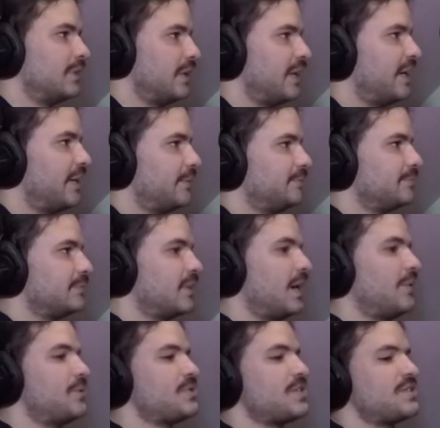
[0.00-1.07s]
Yeah, I
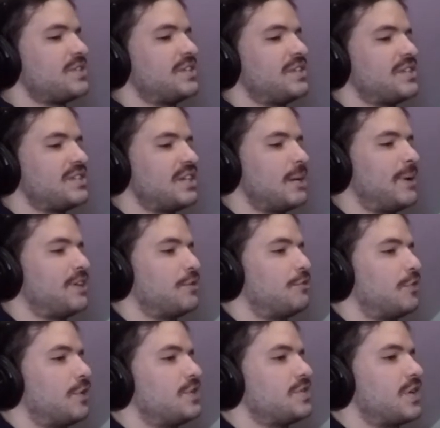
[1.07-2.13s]
was listening to this thing about the
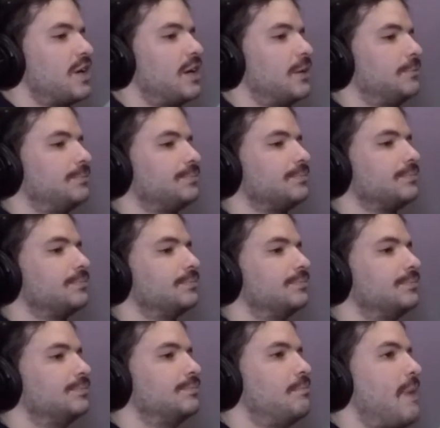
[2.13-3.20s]
first
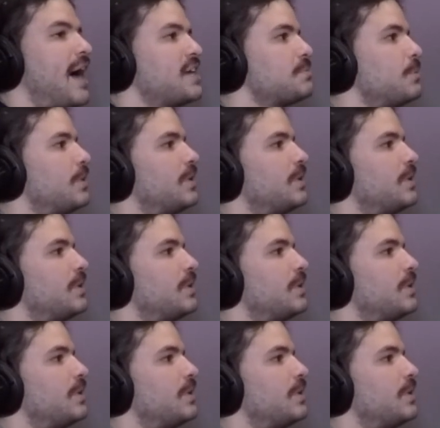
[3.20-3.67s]
mass murder, the